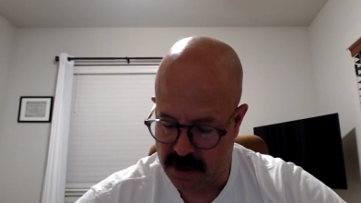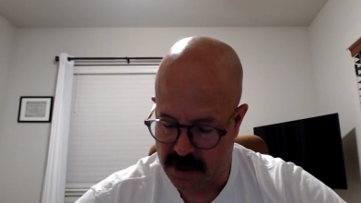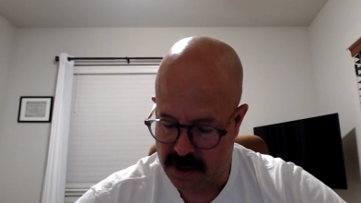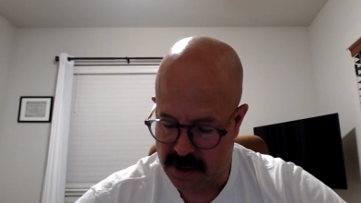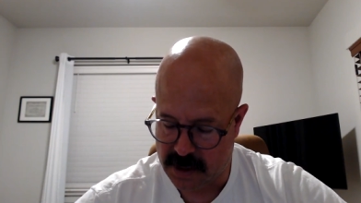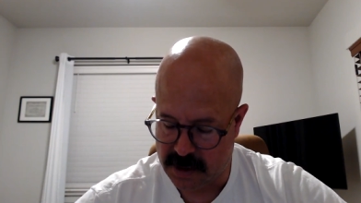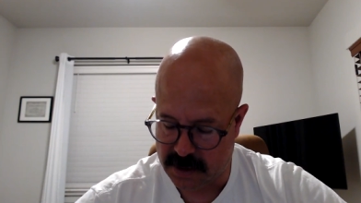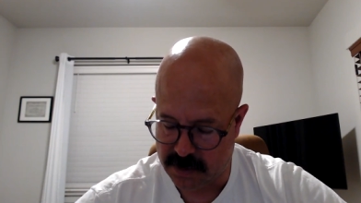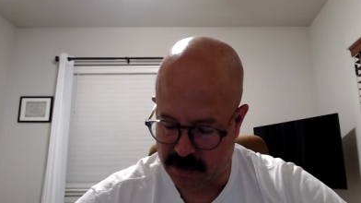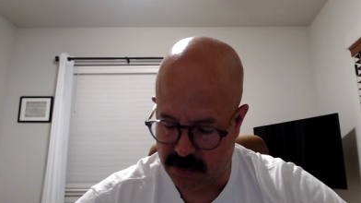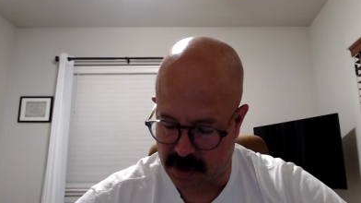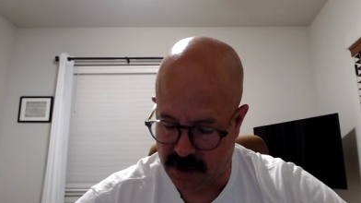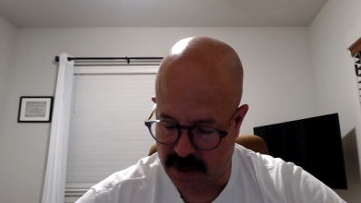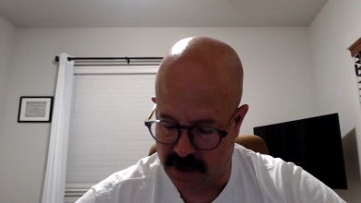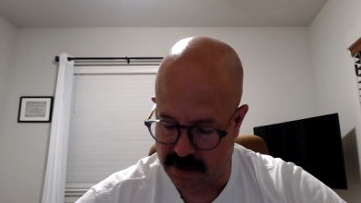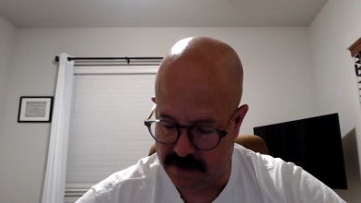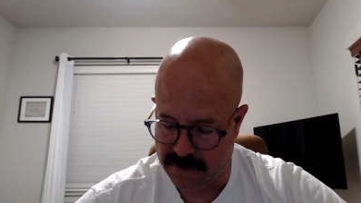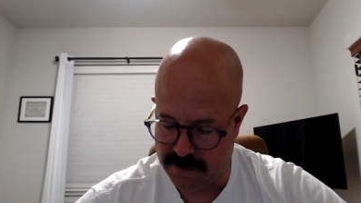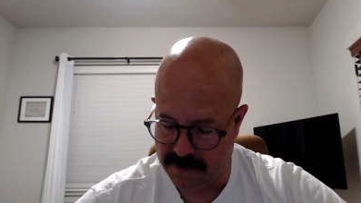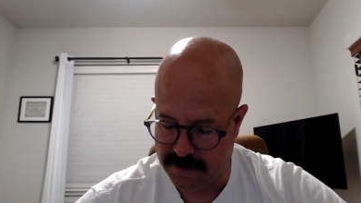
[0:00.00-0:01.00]
his
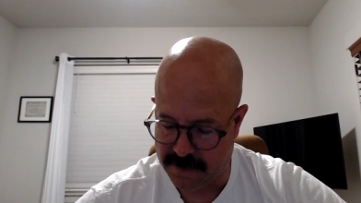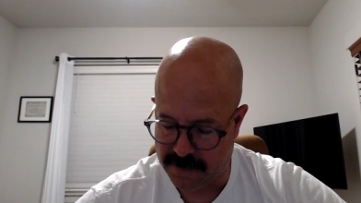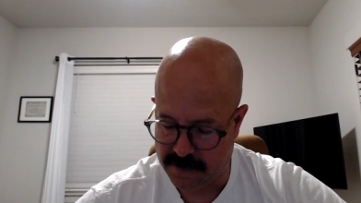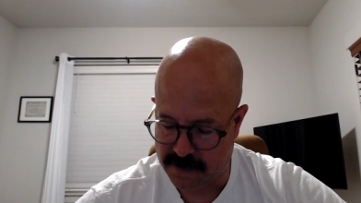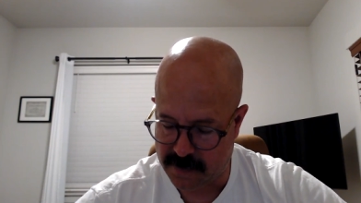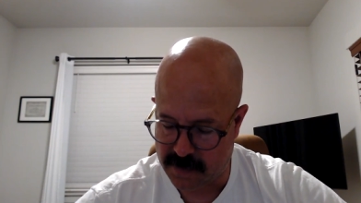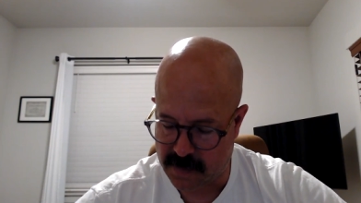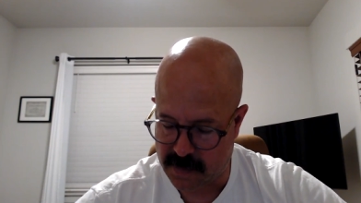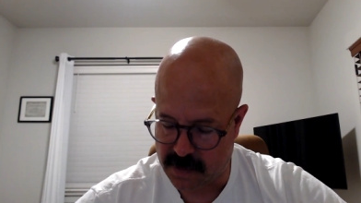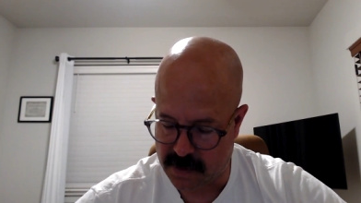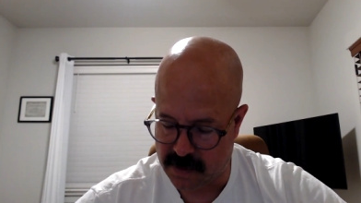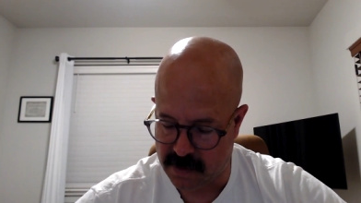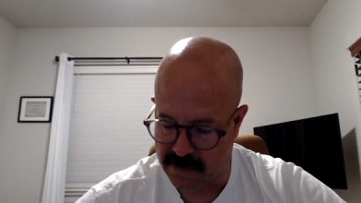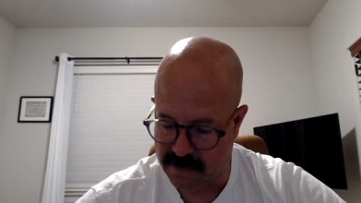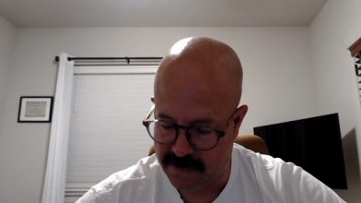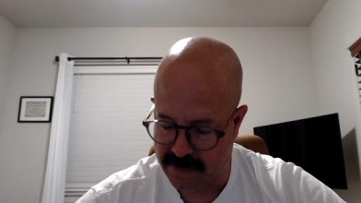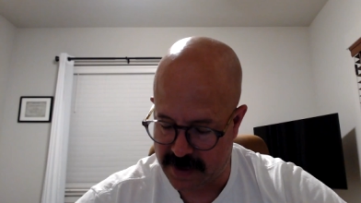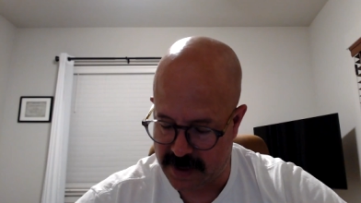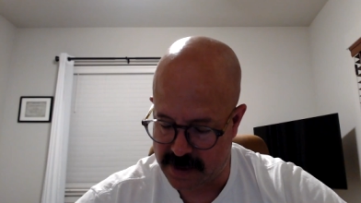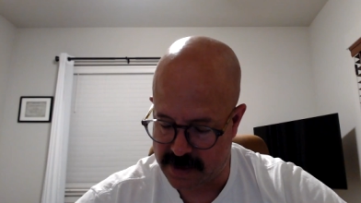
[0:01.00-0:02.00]
blood through
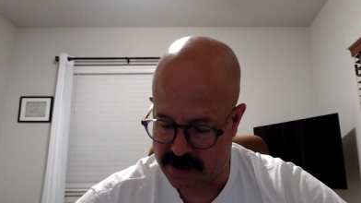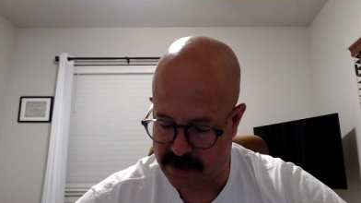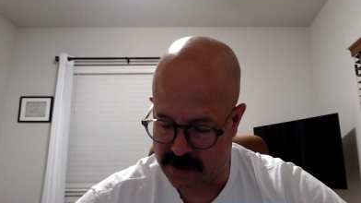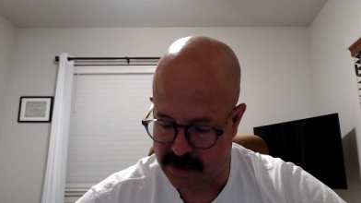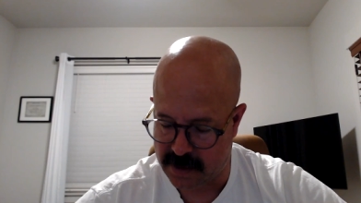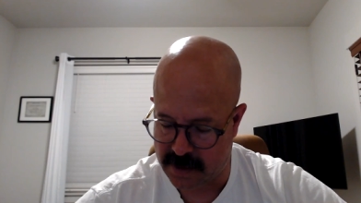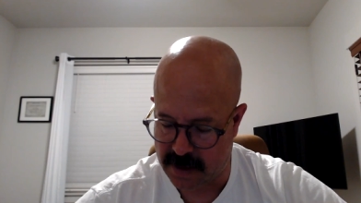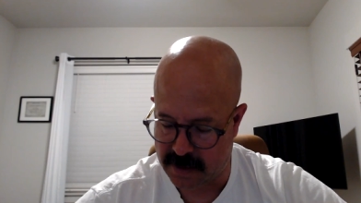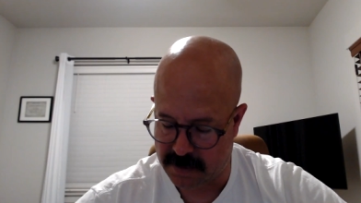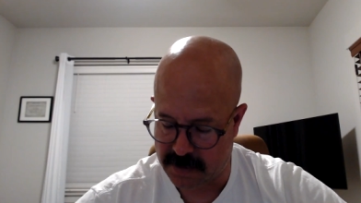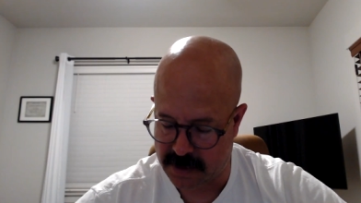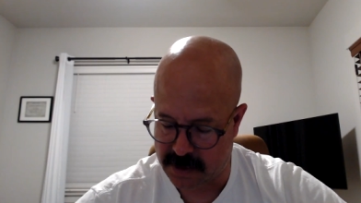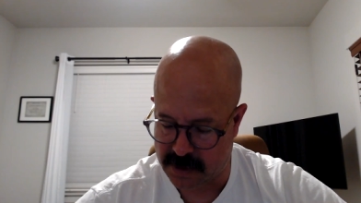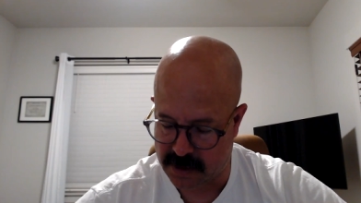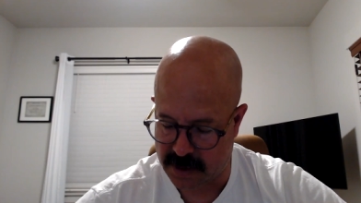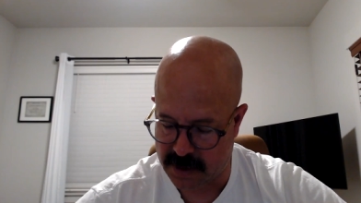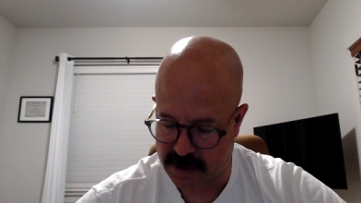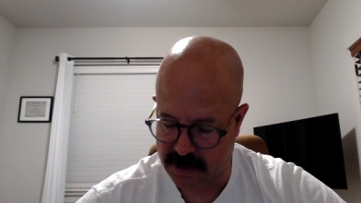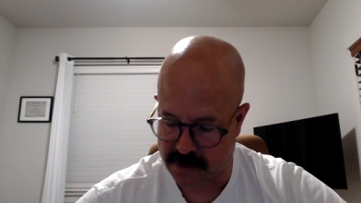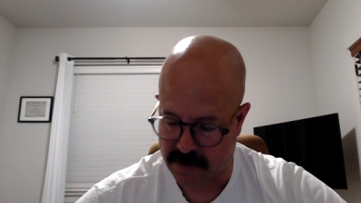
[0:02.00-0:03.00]
faith to
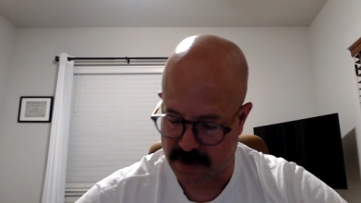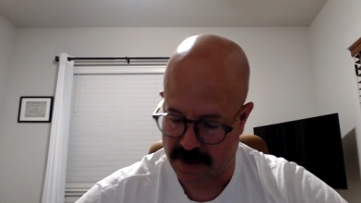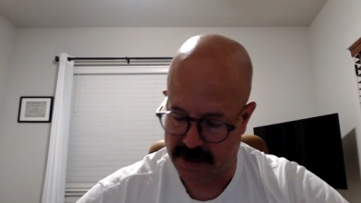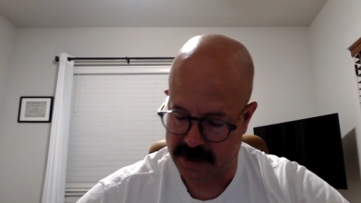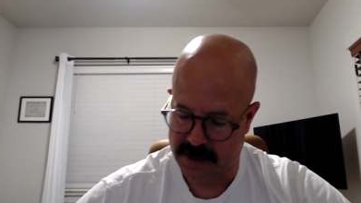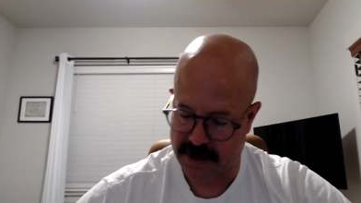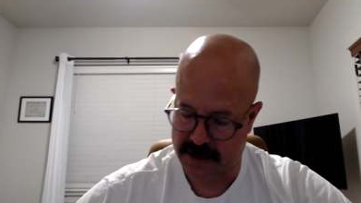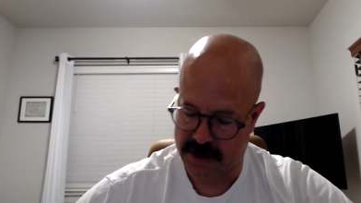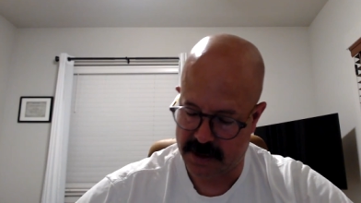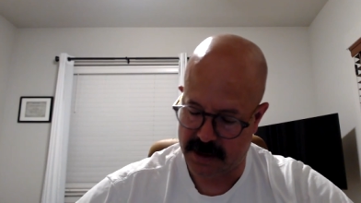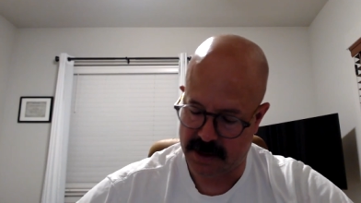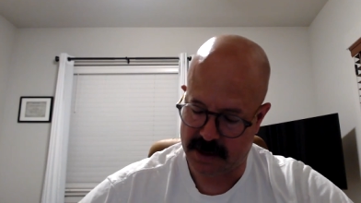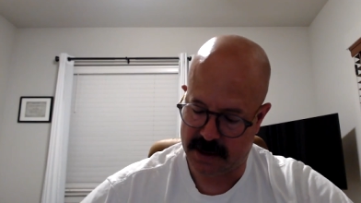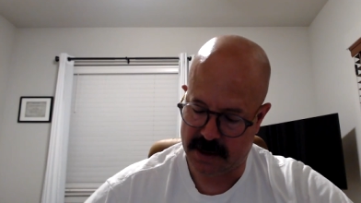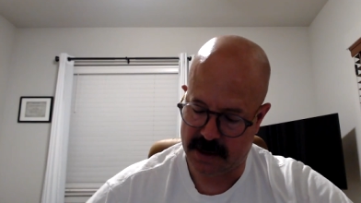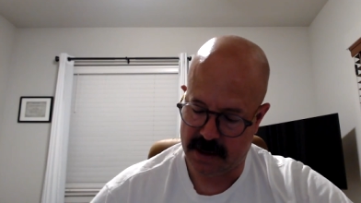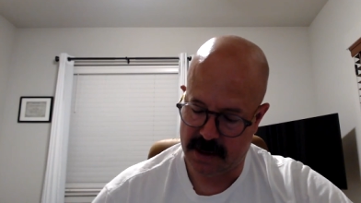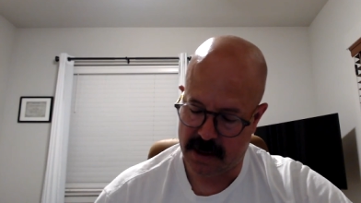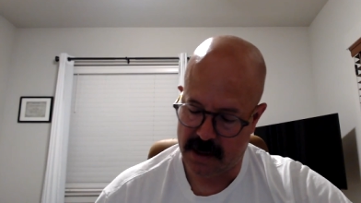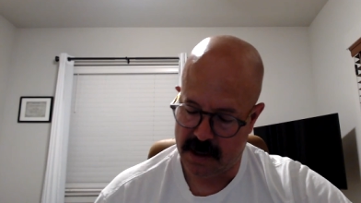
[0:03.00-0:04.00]
demonstrate his
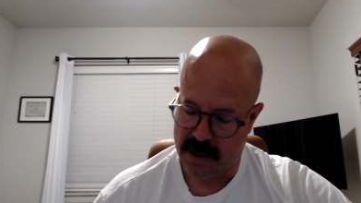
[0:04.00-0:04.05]
righteousness,